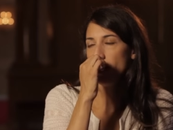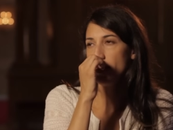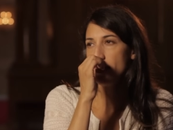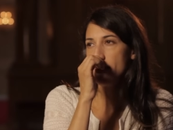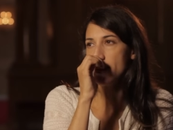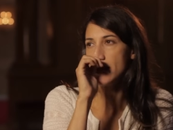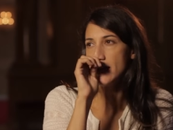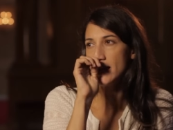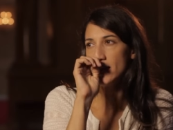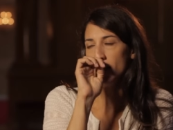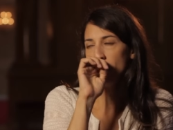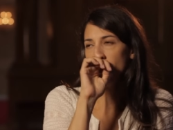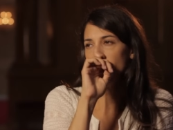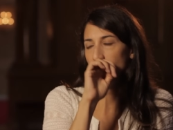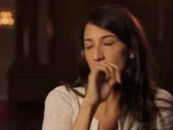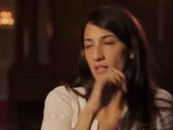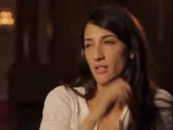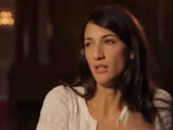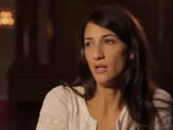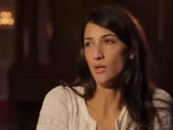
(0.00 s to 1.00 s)
And
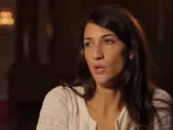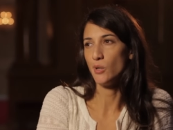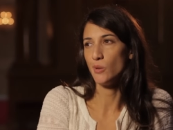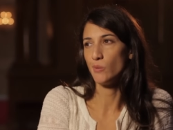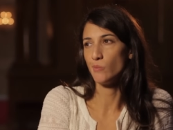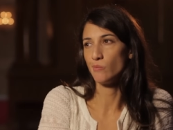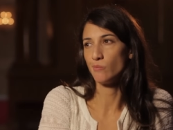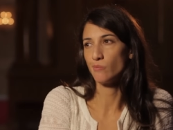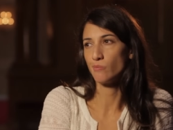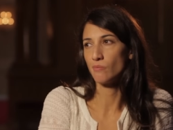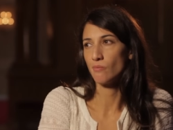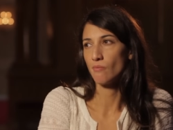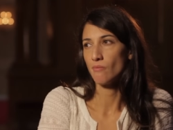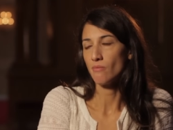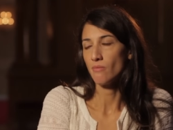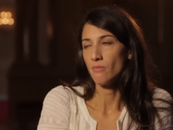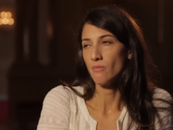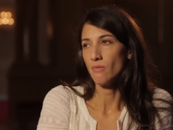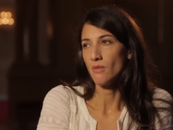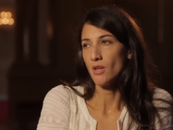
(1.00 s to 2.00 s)
then, um,
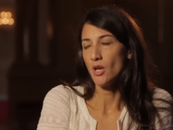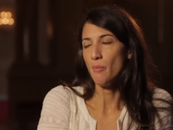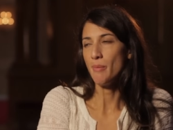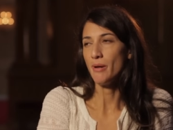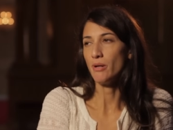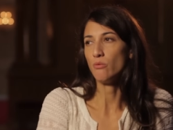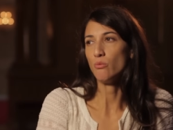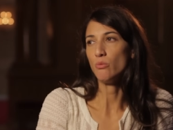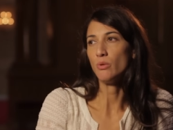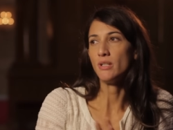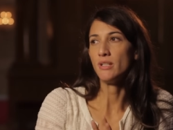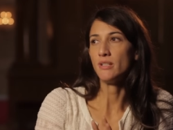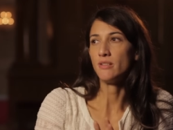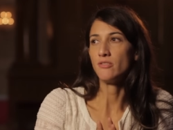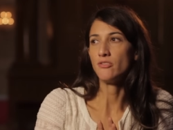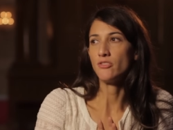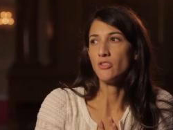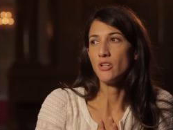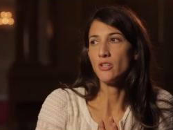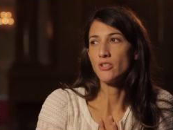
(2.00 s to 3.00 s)
about what
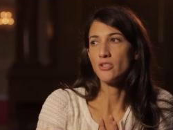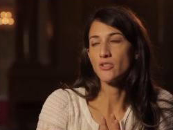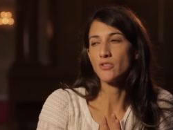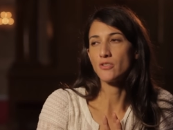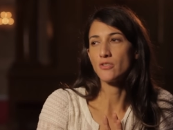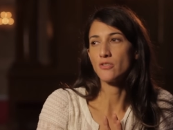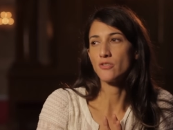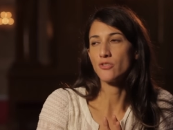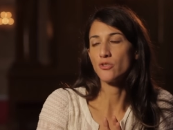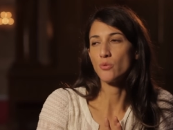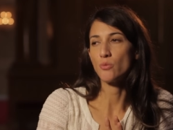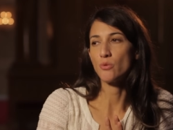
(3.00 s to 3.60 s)
it does